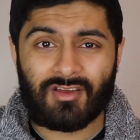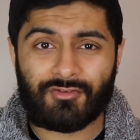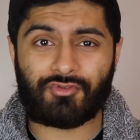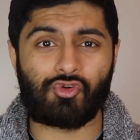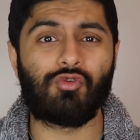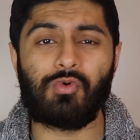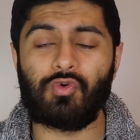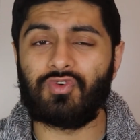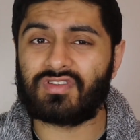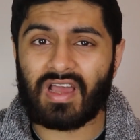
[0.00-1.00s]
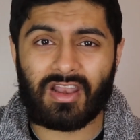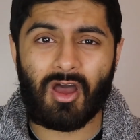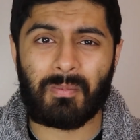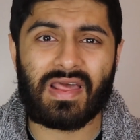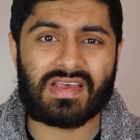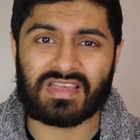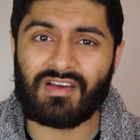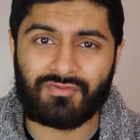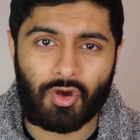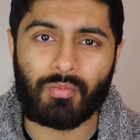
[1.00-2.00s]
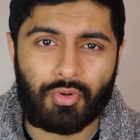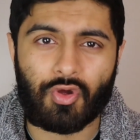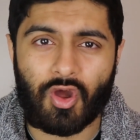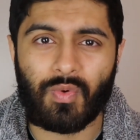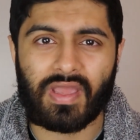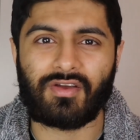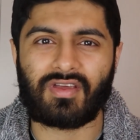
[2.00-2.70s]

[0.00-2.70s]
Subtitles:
through balls and our players have not put it away.